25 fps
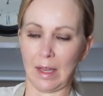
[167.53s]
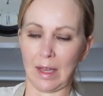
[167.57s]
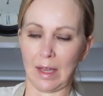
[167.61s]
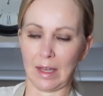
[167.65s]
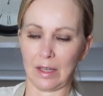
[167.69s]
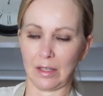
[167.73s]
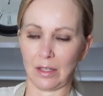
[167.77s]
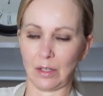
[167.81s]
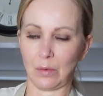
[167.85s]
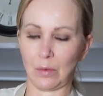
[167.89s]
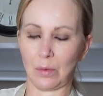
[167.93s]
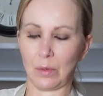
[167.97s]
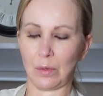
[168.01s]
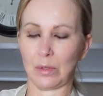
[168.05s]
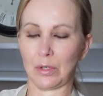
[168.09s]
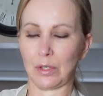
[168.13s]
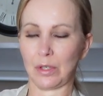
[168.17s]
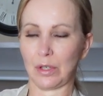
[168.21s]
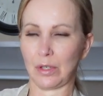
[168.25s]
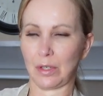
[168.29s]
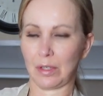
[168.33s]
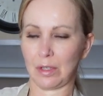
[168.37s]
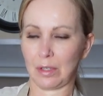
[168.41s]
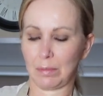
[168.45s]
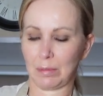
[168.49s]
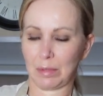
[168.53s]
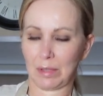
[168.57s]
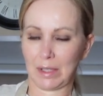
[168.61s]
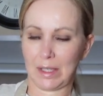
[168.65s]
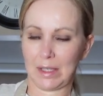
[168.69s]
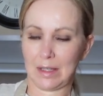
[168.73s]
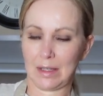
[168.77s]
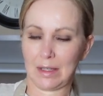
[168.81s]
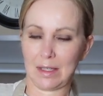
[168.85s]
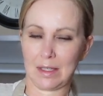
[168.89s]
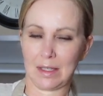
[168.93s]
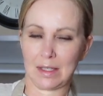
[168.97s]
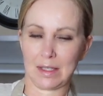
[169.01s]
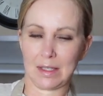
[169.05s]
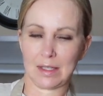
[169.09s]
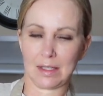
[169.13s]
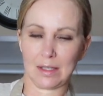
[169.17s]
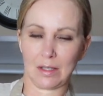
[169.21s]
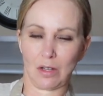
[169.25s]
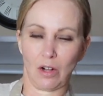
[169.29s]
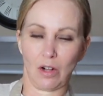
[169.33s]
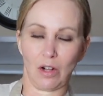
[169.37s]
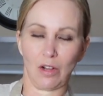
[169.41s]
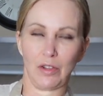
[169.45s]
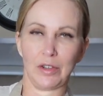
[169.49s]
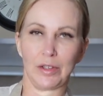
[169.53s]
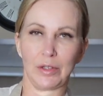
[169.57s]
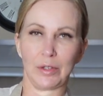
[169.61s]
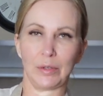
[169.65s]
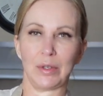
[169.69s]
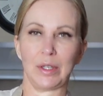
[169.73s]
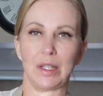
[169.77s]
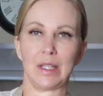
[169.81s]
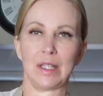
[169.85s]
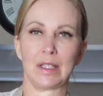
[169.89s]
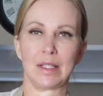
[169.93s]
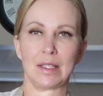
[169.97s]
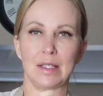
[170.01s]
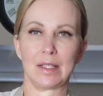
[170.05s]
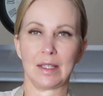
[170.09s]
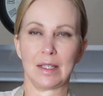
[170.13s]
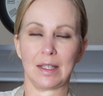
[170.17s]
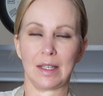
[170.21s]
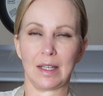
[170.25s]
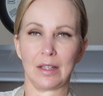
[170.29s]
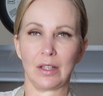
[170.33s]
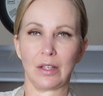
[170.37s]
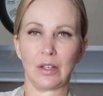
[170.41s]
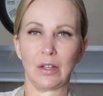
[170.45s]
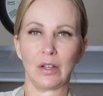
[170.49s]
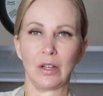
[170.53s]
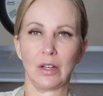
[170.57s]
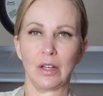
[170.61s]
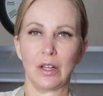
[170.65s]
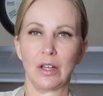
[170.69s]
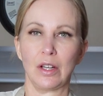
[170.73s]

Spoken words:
And you're going to blend all the ingredients together